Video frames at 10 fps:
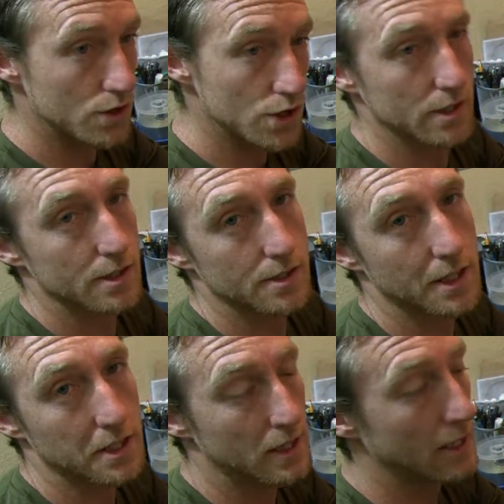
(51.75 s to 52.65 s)
just the
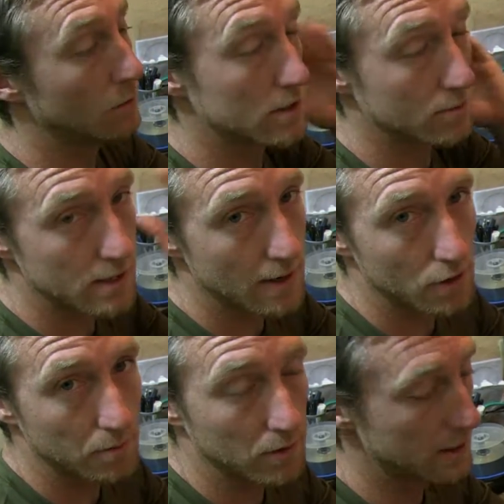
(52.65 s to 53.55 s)
60D, which I was not very
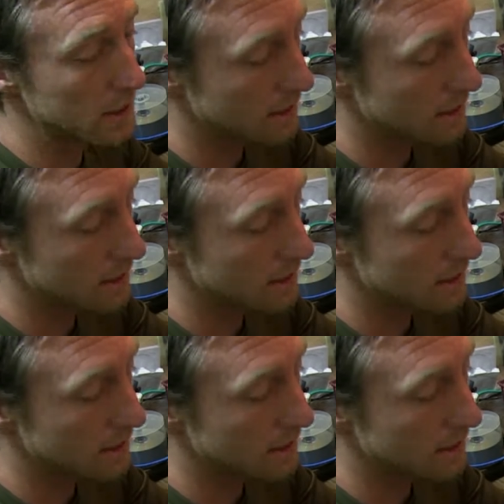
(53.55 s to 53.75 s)
pleased.